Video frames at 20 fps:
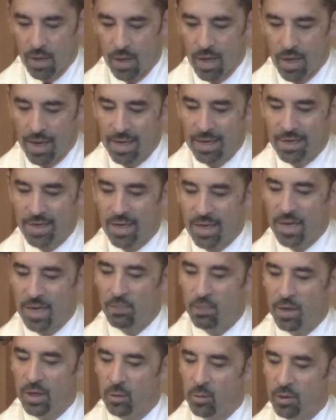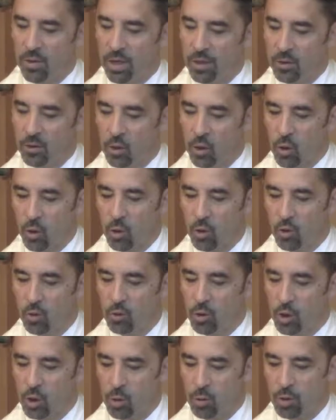In keeping with eternal
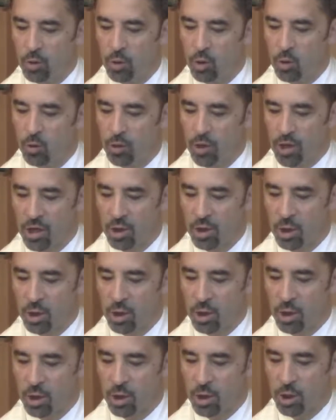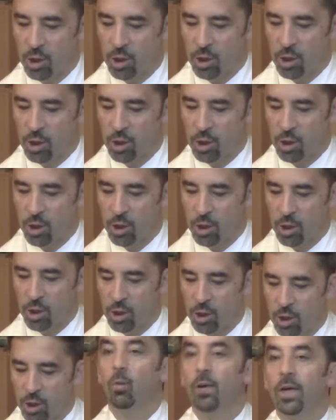Jewish tradition,
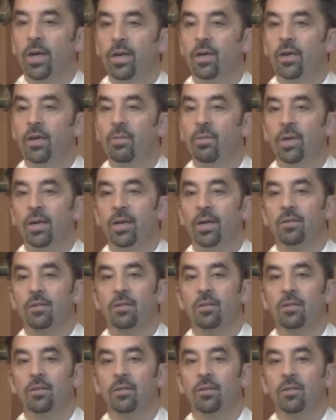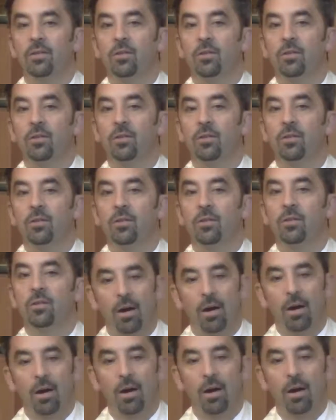we commit to lead our
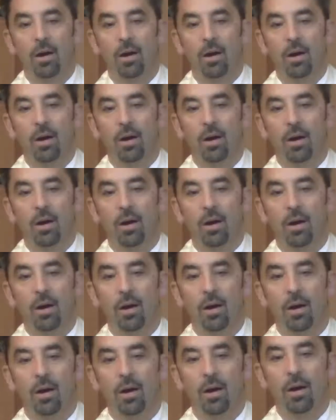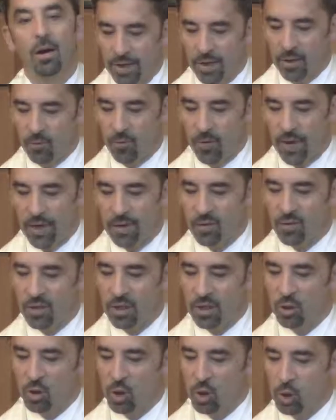congregation in
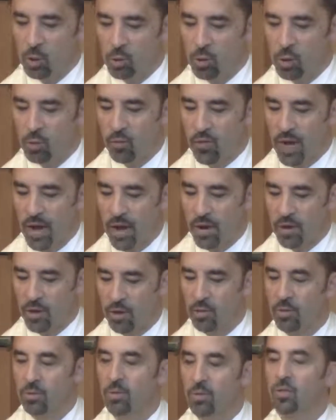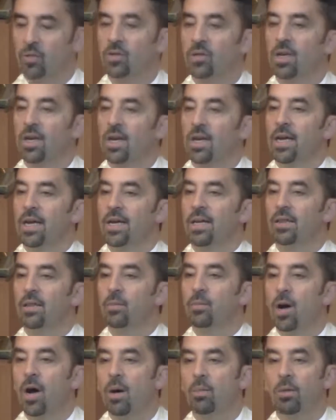advancing Jewish values in the
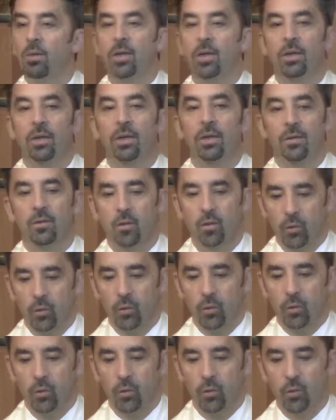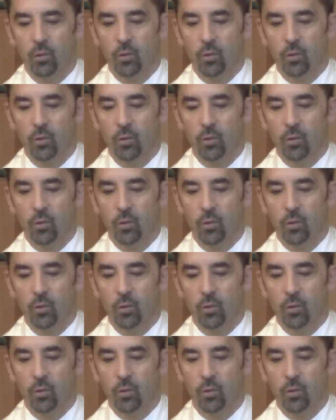public sphere.